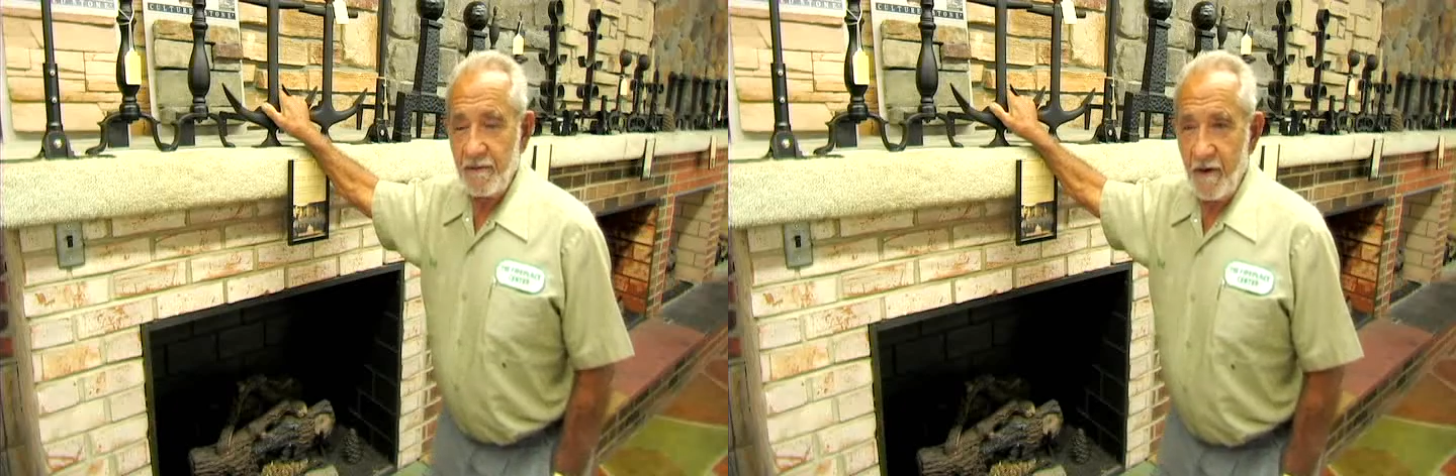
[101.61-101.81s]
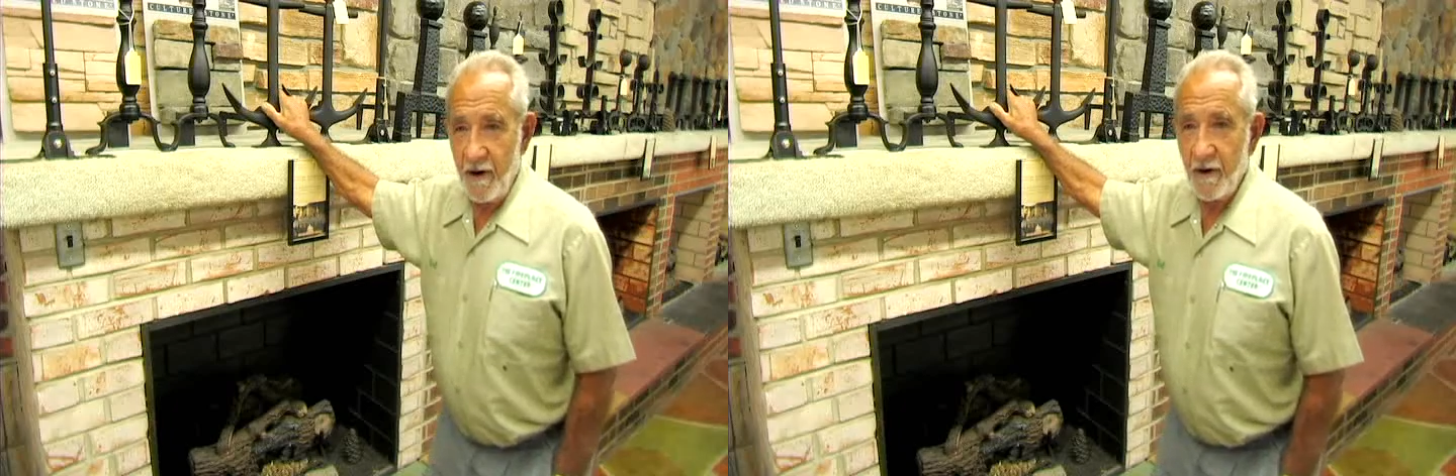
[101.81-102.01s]

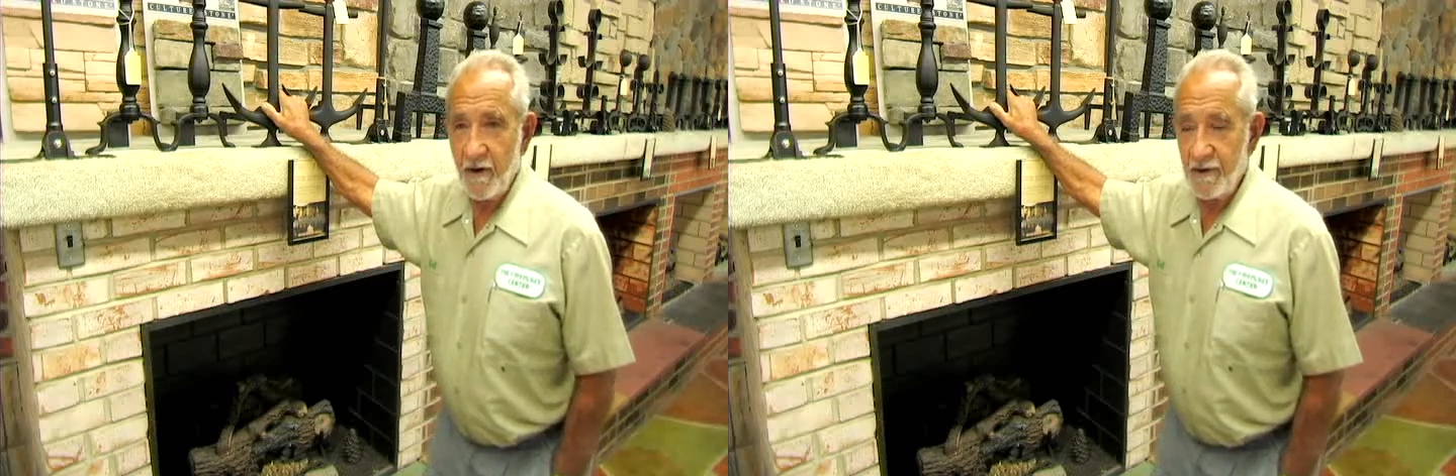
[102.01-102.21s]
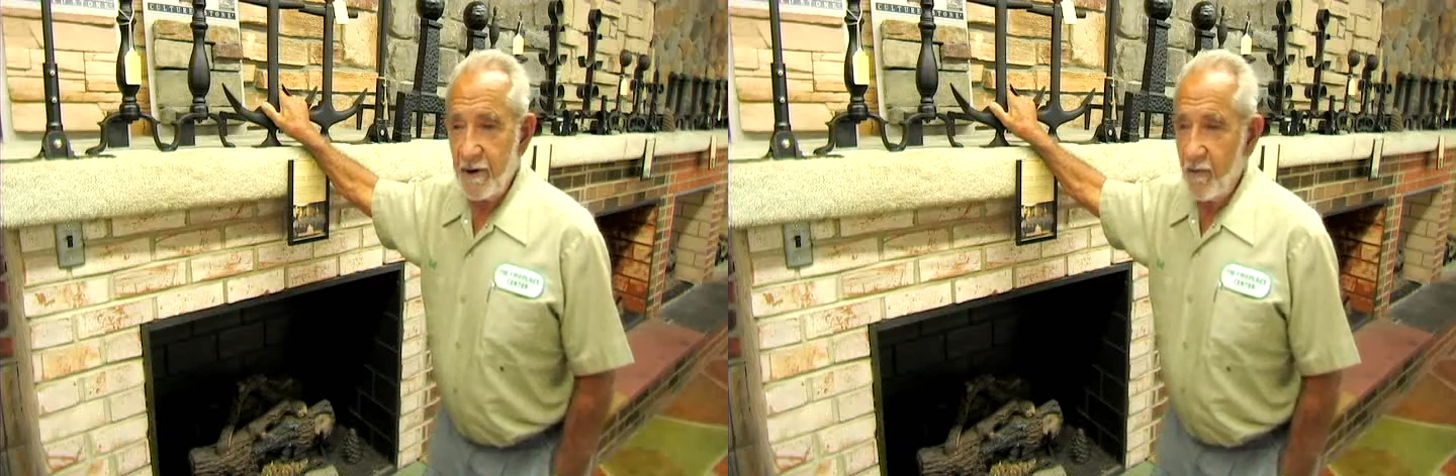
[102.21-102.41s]
very
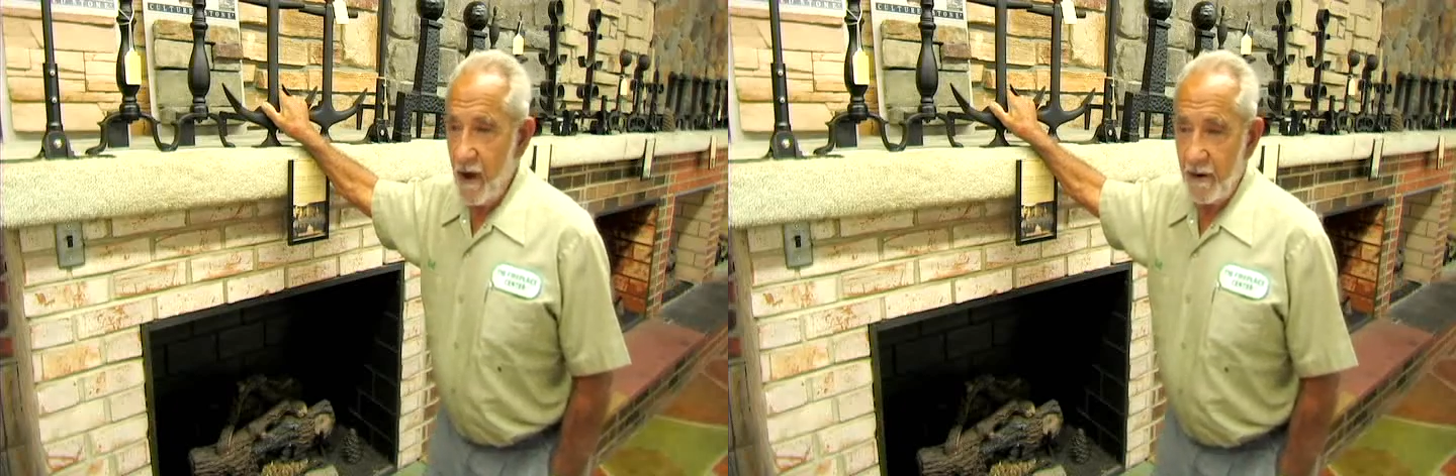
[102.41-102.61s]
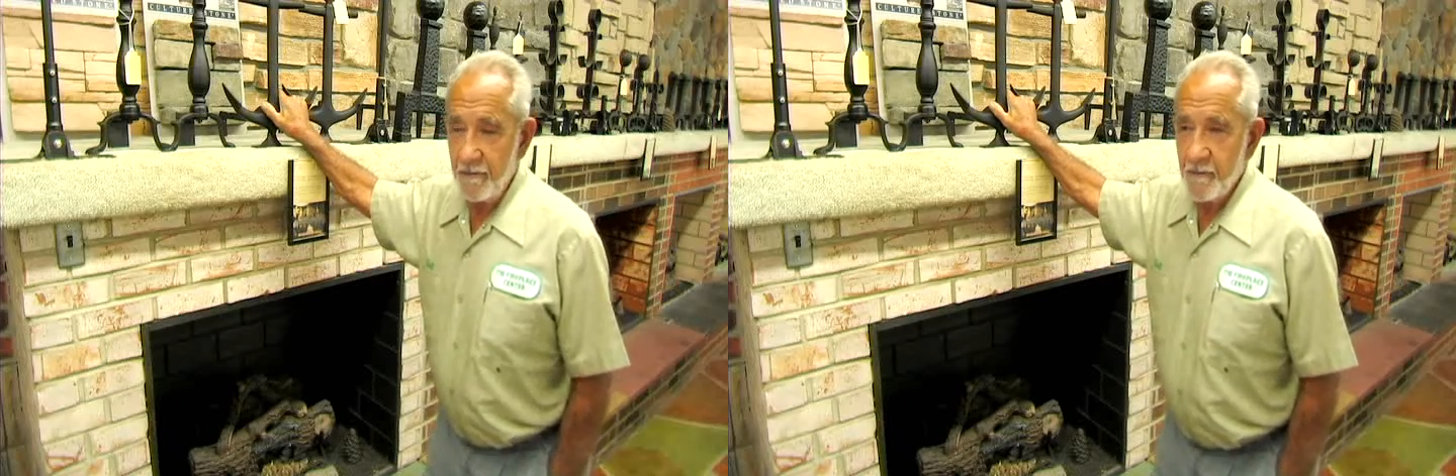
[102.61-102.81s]
good team.
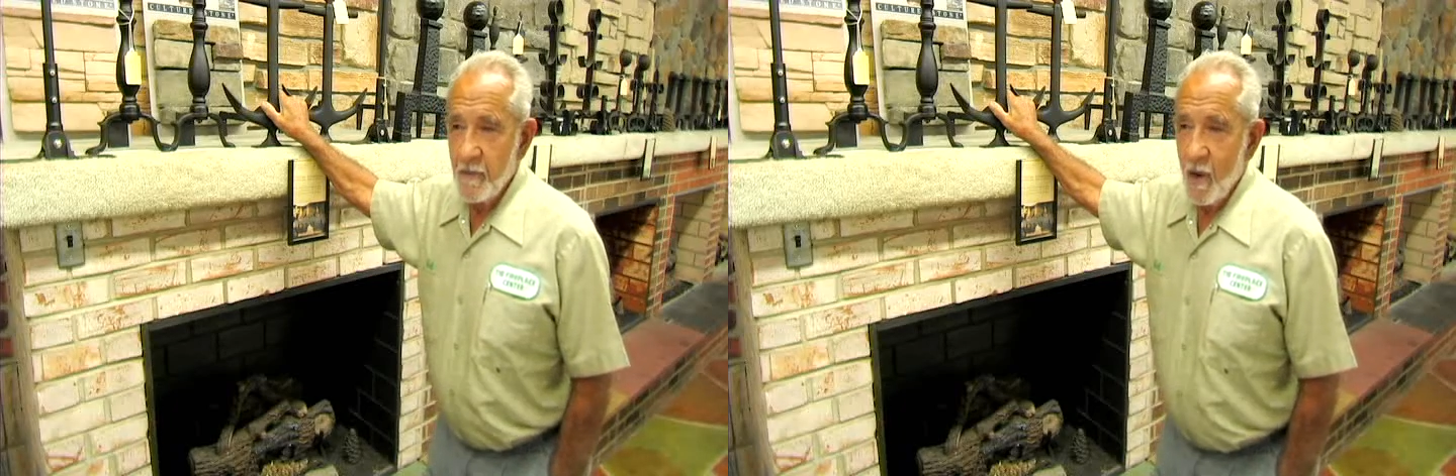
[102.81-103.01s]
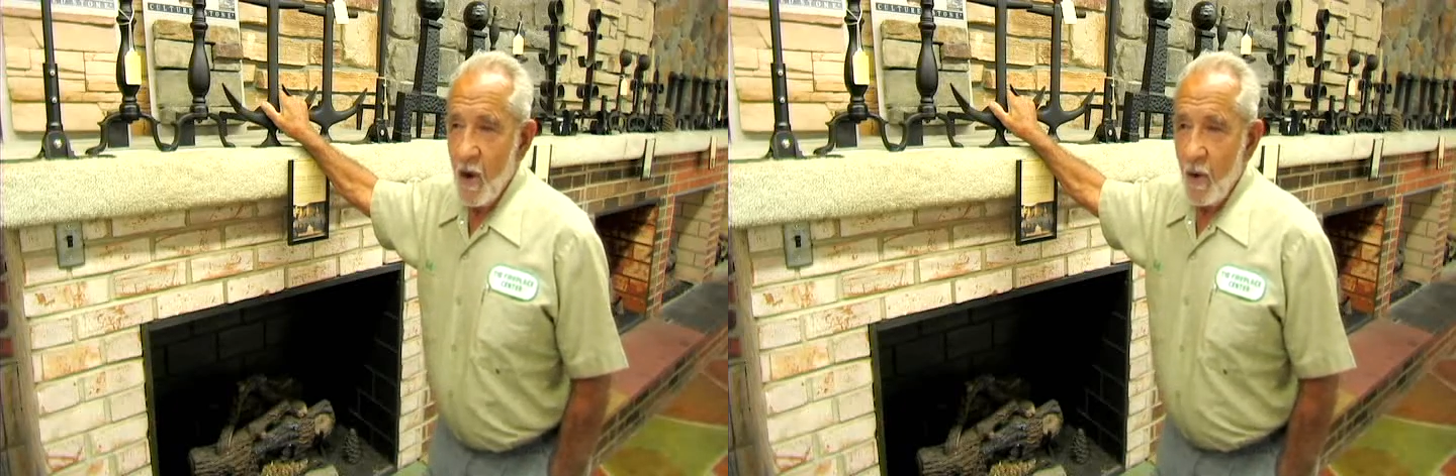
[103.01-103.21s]

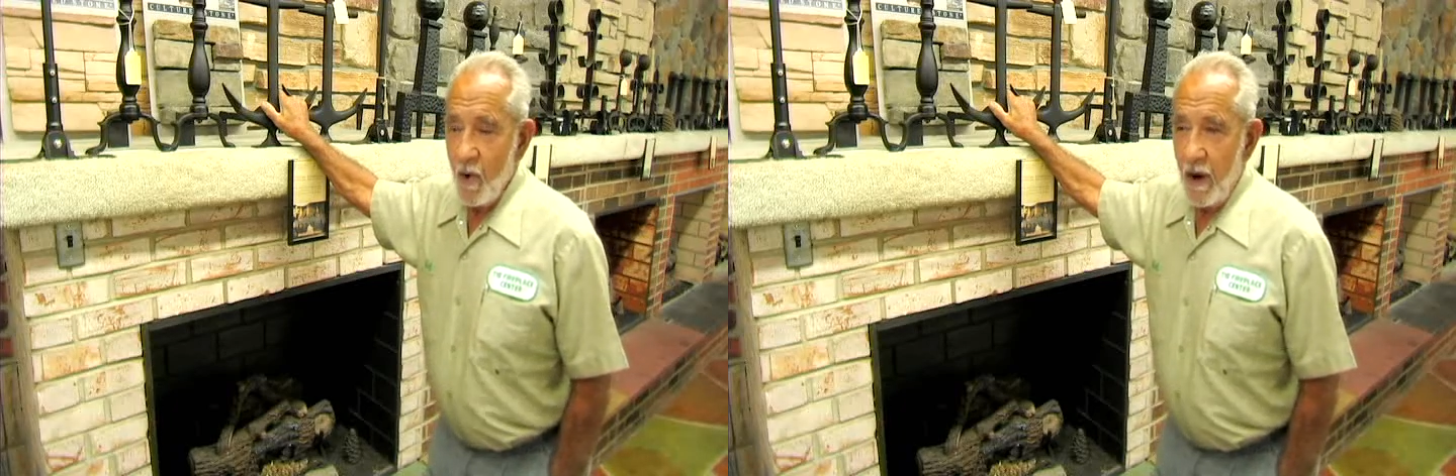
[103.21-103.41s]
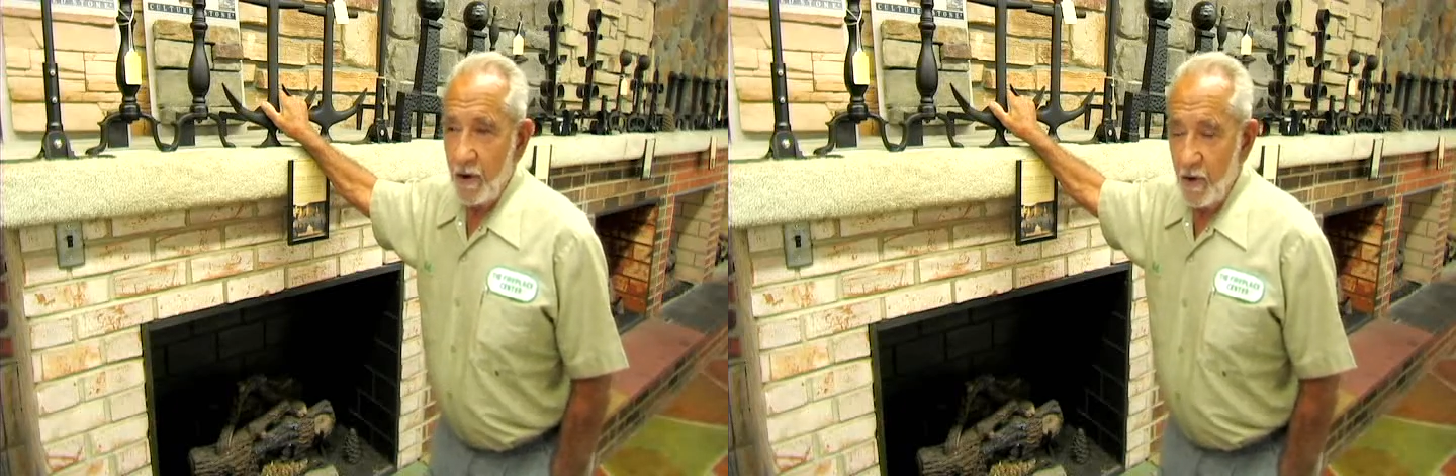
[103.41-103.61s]

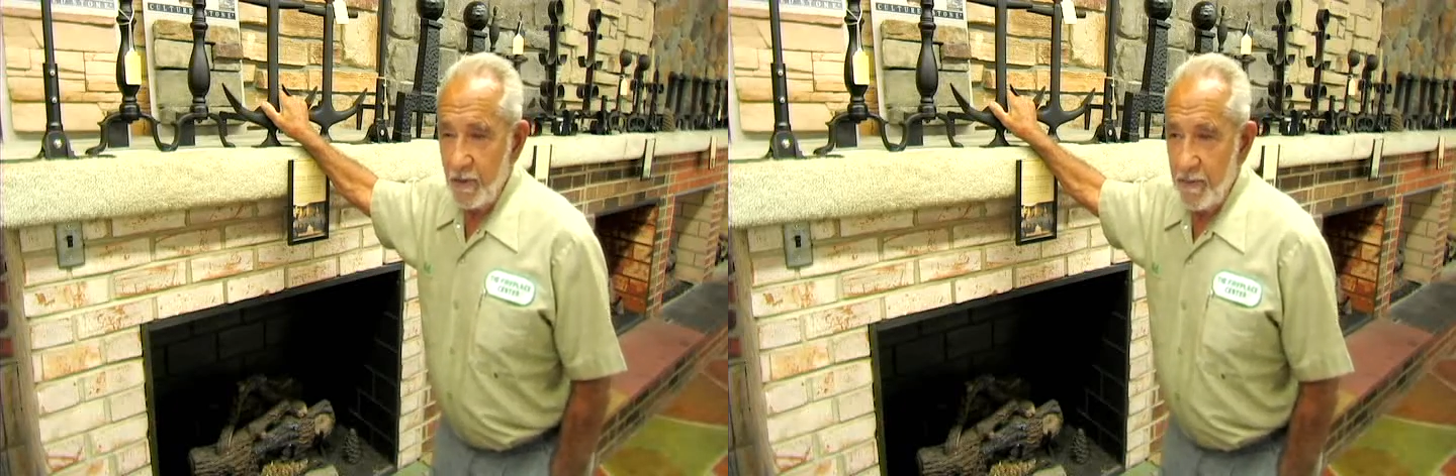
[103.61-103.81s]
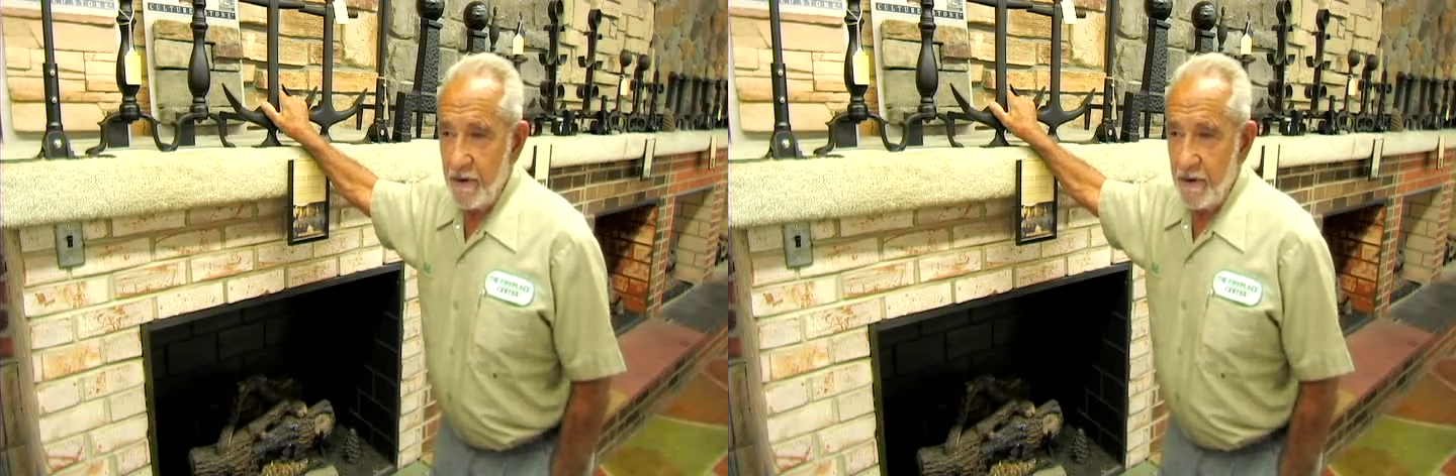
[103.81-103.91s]
We had good